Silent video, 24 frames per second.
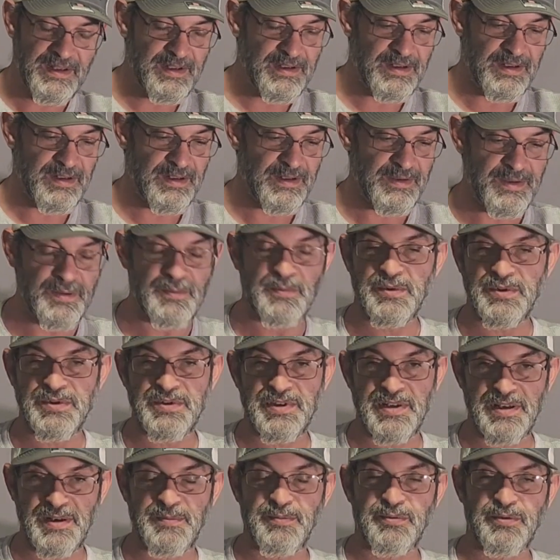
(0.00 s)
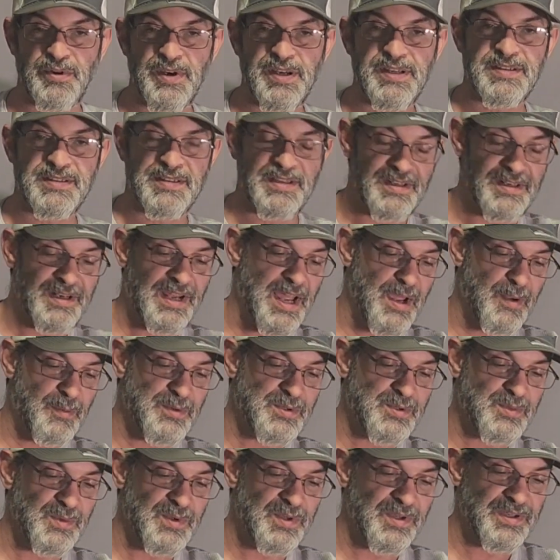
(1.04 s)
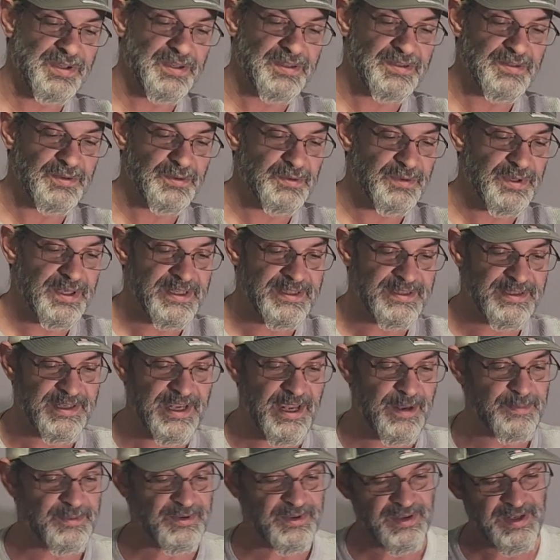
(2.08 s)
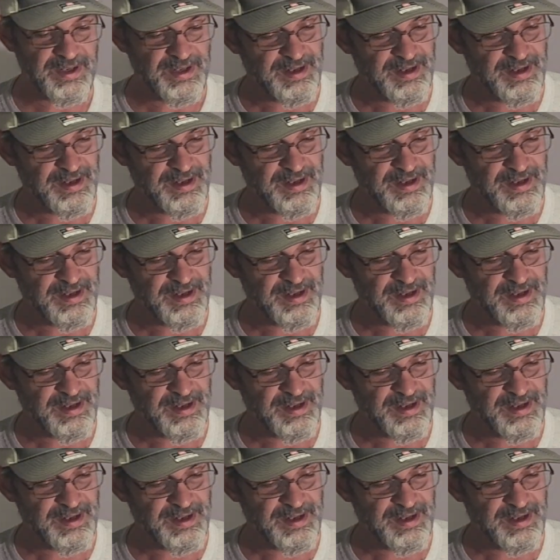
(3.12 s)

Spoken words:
that was at a price that I was willing to accept.